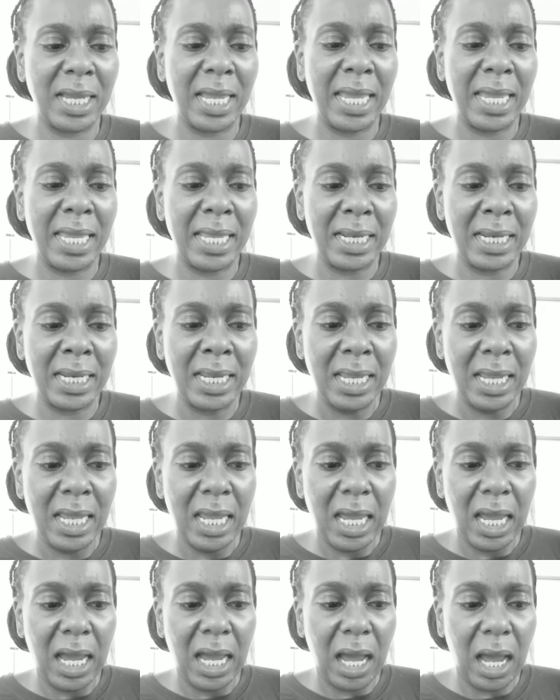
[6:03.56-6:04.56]
and
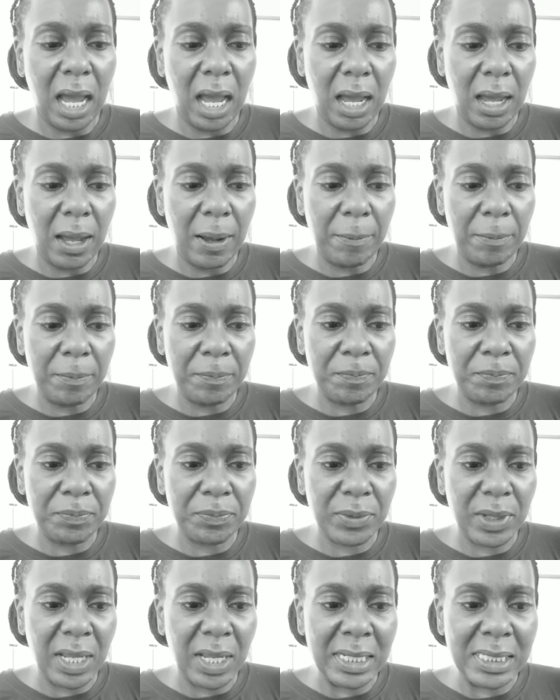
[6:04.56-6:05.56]

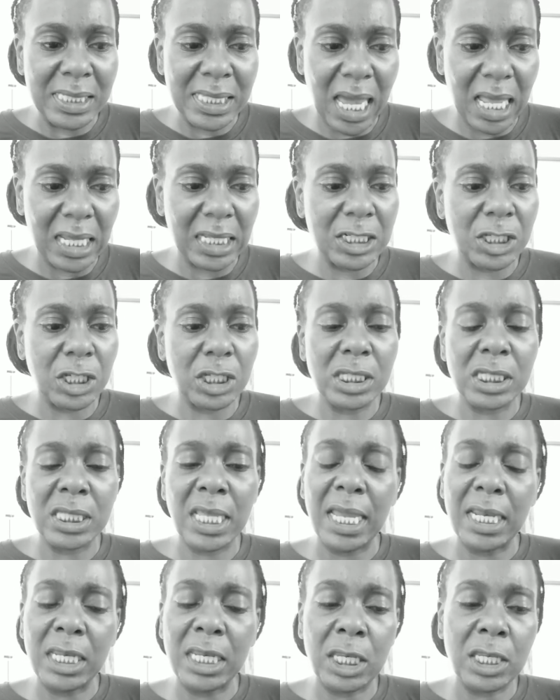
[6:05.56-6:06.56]
intelligence.
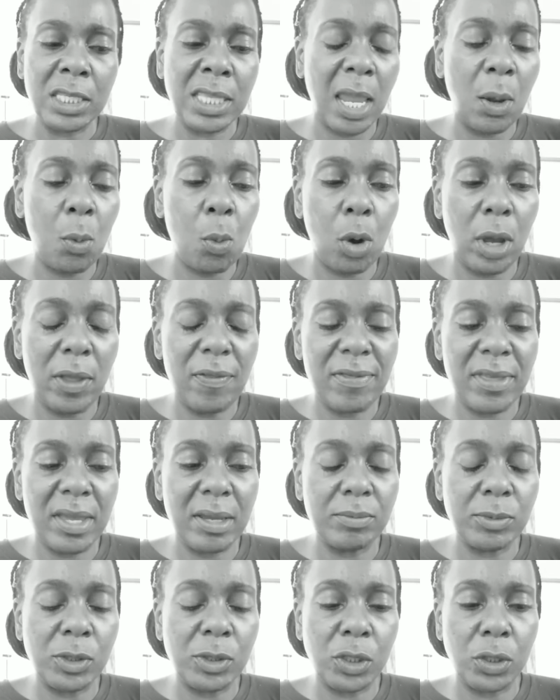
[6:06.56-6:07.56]
They want
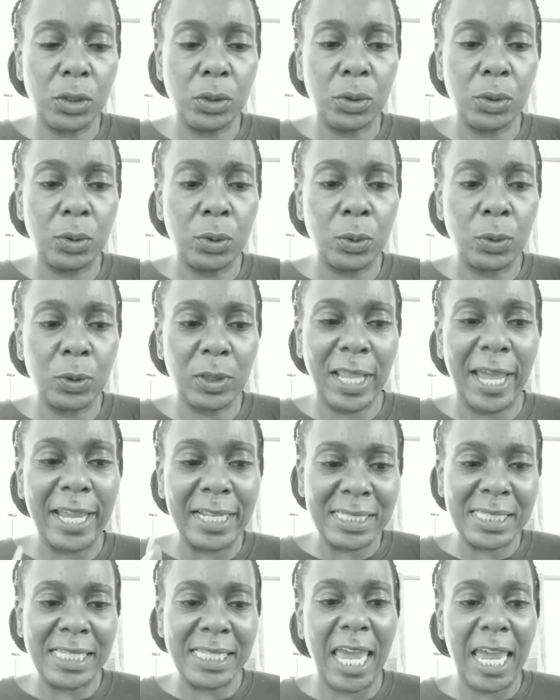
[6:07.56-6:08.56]
them to
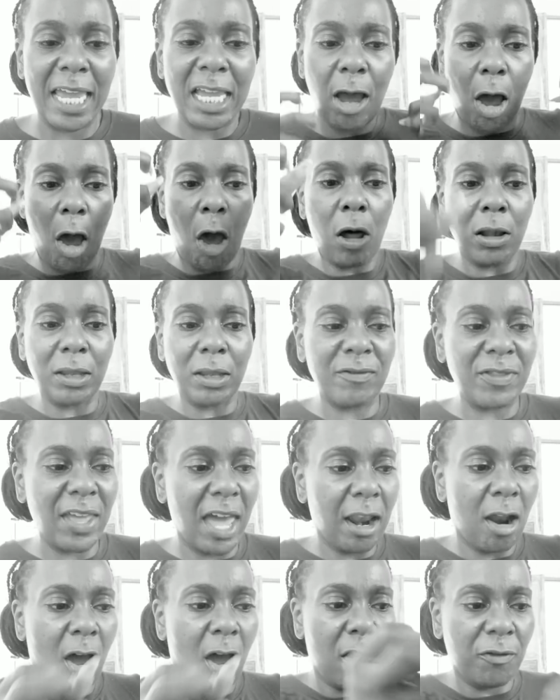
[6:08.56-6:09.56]
like take all of
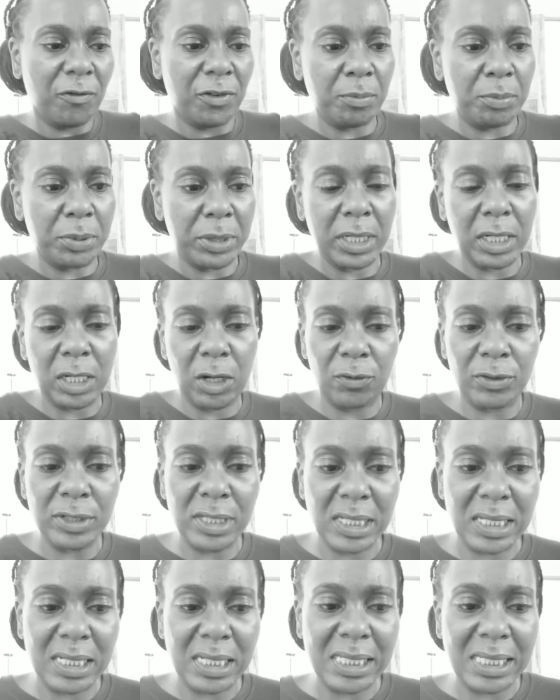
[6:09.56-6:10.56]
that off and put it over
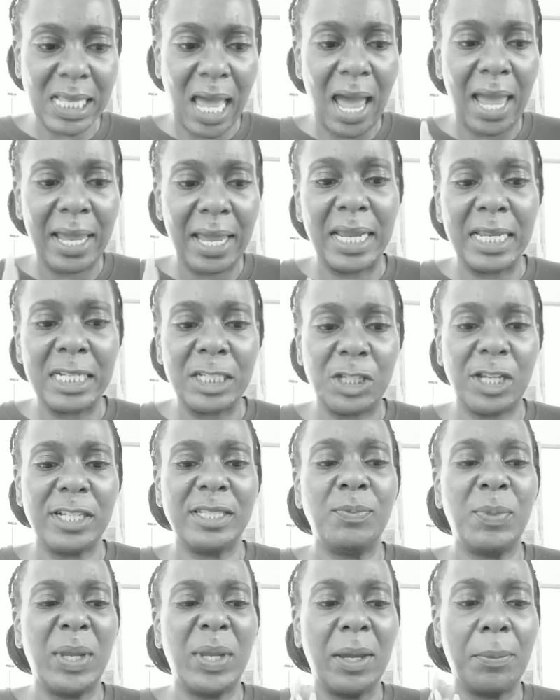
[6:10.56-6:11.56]
to the side and
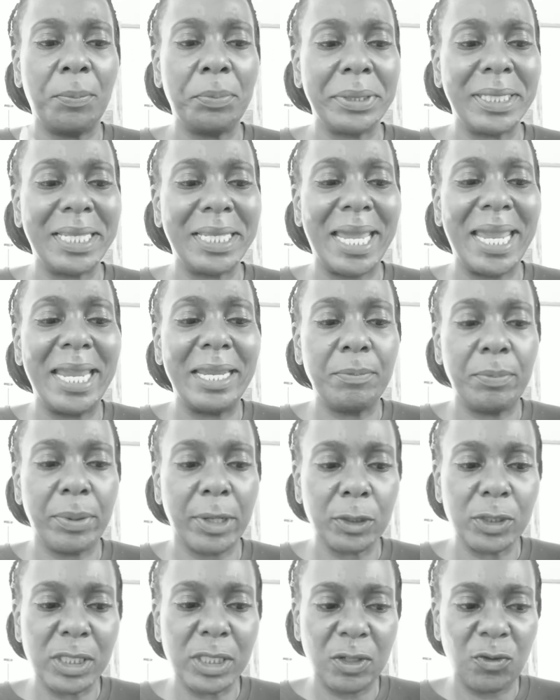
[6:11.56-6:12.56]
just be a plain
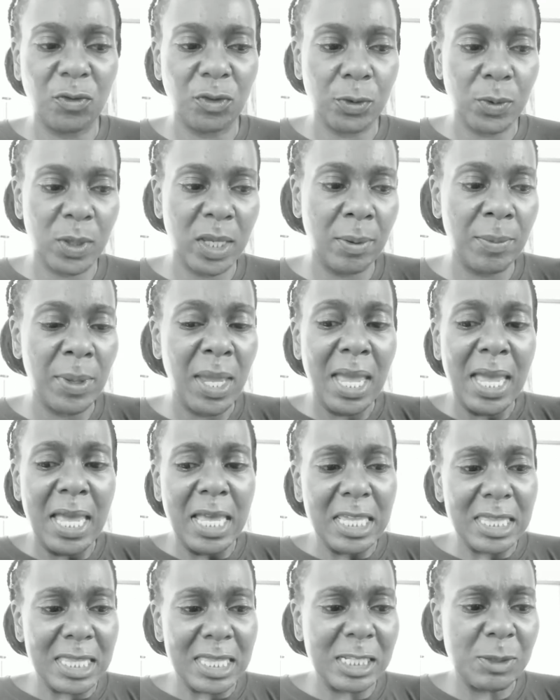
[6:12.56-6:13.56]
person for them.
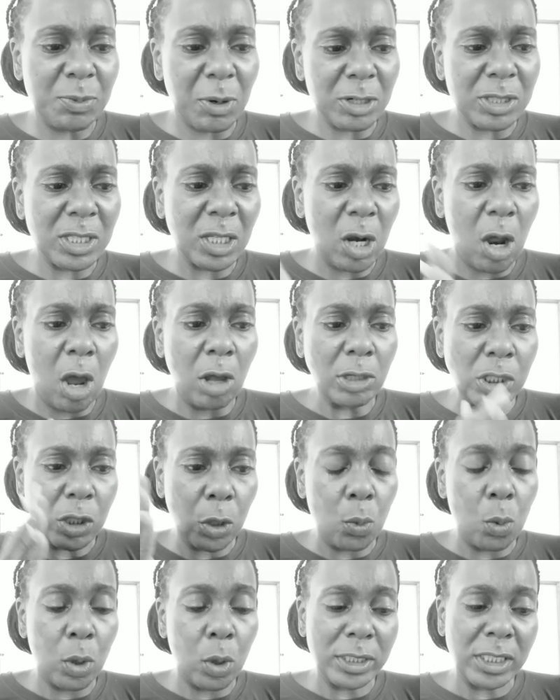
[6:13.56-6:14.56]
This person
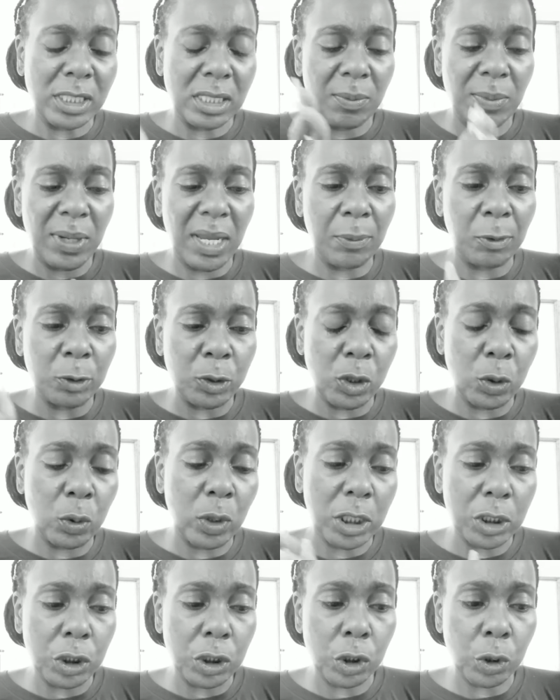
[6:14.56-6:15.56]
also wants to be able to
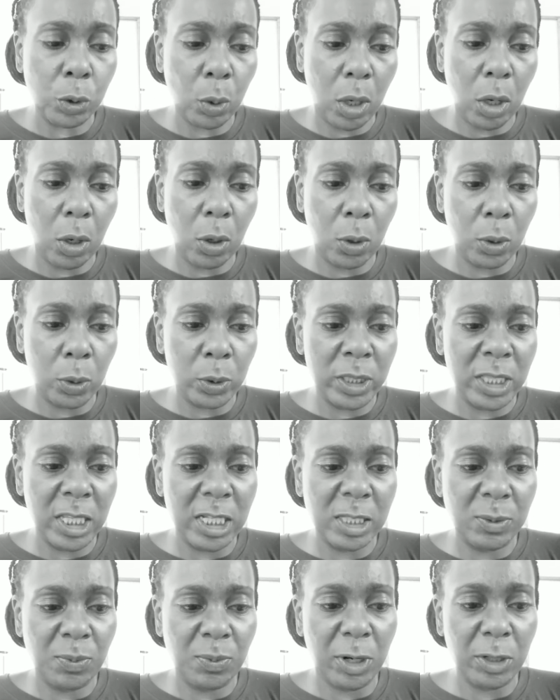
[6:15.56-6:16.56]
control
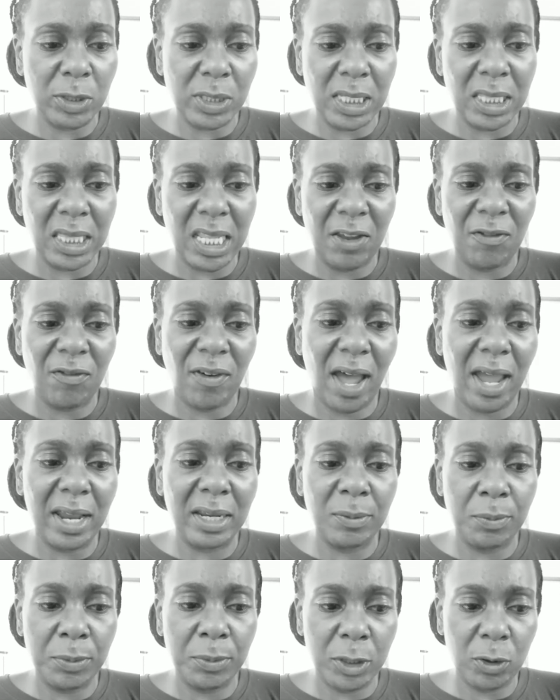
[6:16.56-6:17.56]
this person they
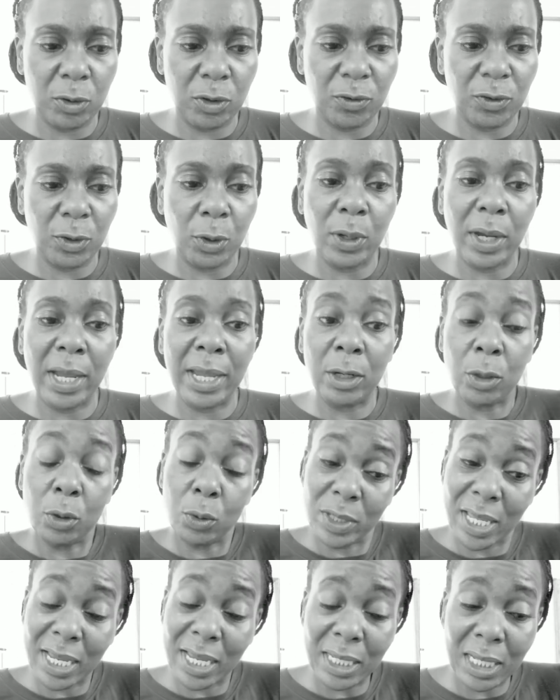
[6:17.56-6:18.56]
find beautiful and
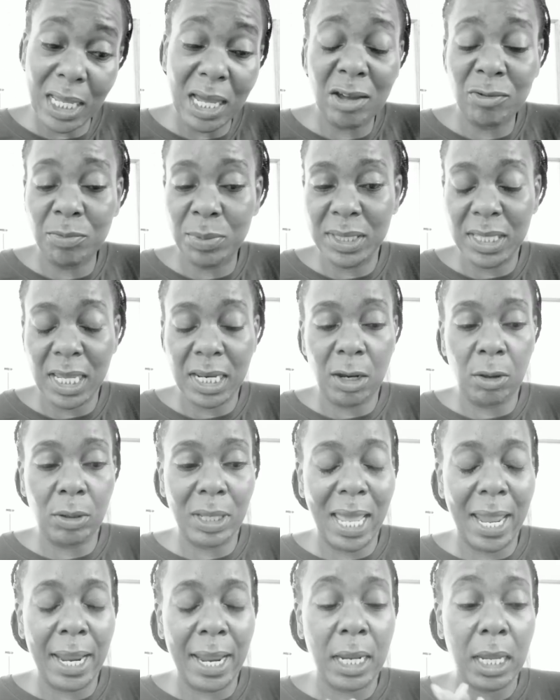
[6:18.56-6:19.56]
who they love but they
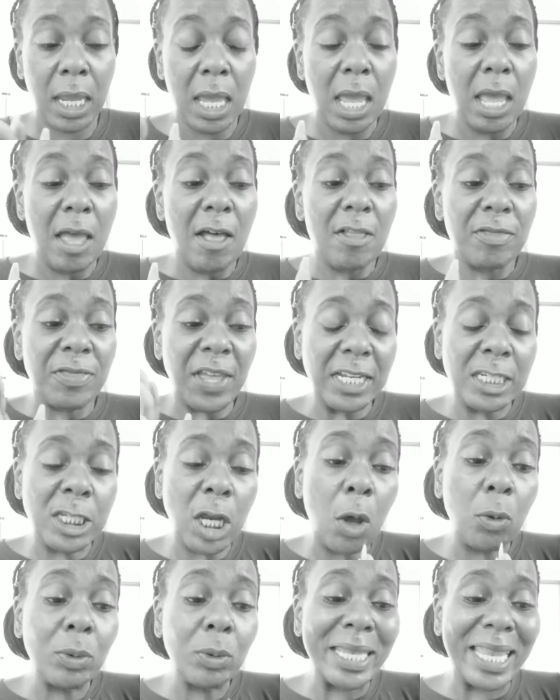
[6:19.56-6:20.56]
don't like. They
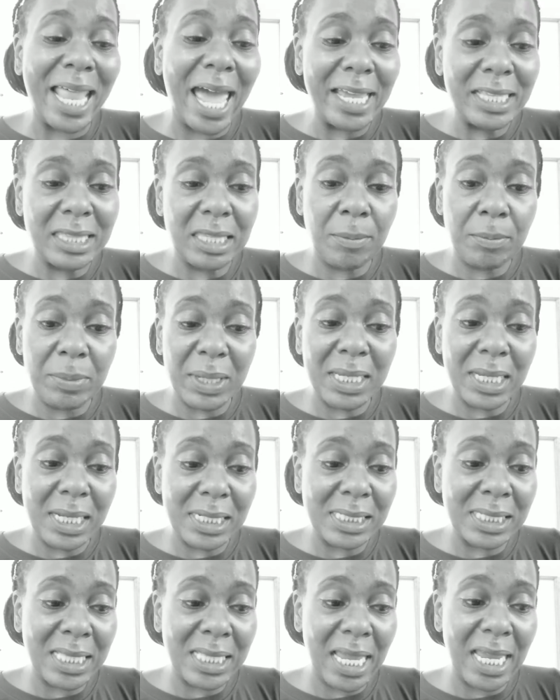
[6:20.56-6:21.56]
don't like them
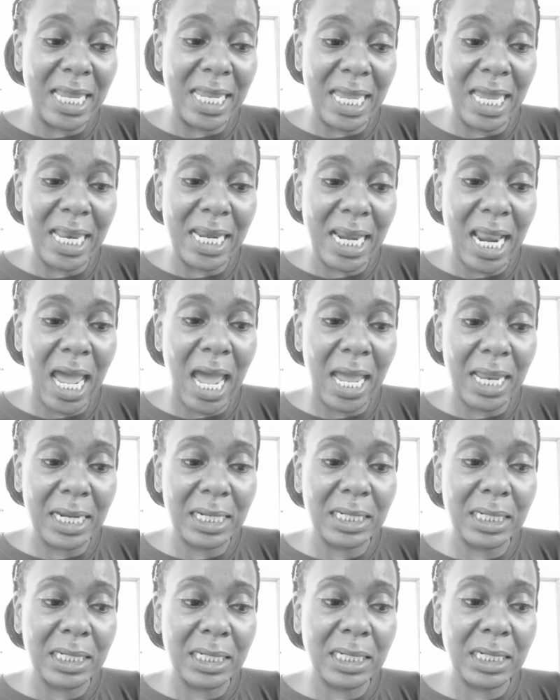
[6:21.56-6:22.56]
because they cannot
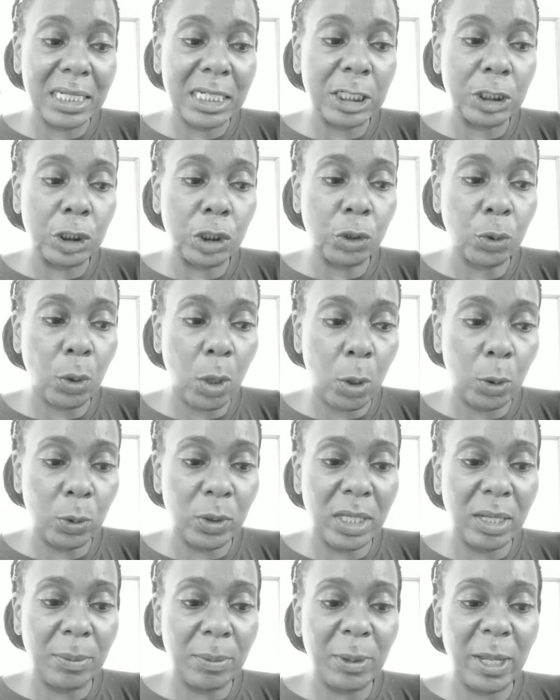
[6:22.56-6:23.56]
control
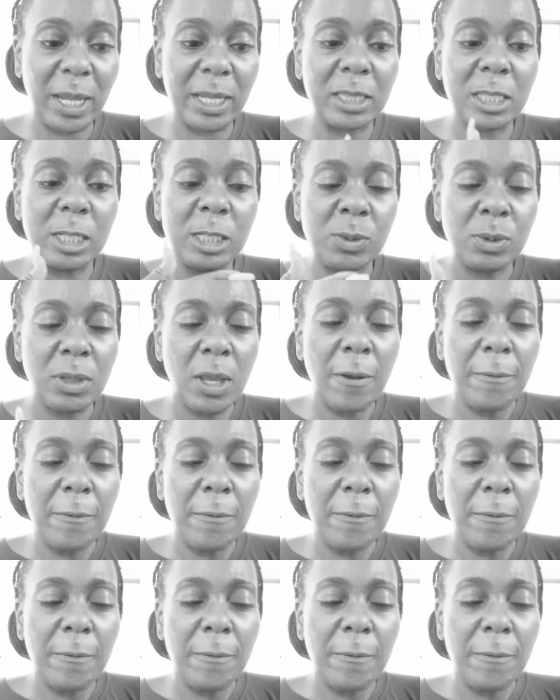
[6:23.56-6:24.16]
them. Like this